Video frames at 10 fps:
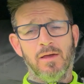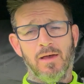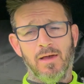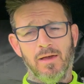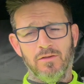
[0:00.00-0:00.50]

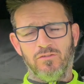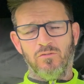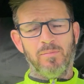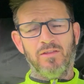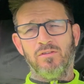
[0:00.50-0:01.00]
It's
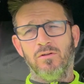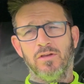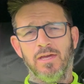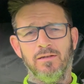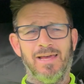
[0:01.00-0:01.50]
just better
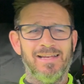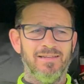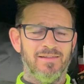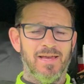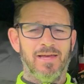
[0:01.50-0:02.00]
looking,
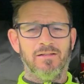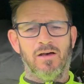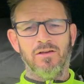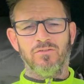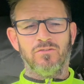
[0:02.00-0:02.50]
LED
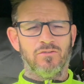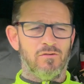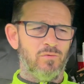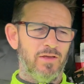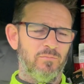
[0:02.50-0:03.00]
headlights,
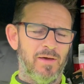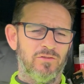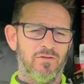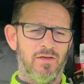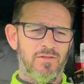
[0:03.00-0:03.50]
software is
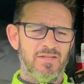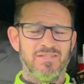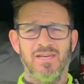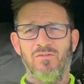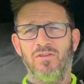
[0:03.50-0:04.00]
better, the
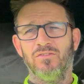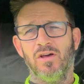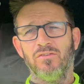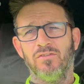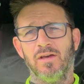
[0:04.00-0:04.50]
interior is
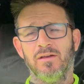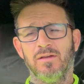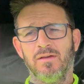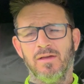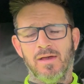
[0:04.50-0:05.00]
nicer.
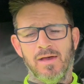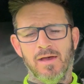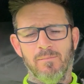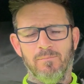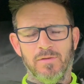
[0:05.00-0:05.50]

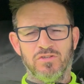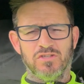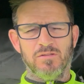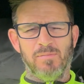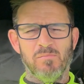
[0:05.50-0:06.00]
It's
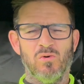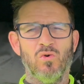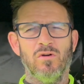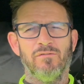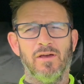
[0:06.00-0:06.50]
just a bit
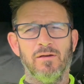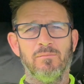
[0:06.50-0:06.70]
more of a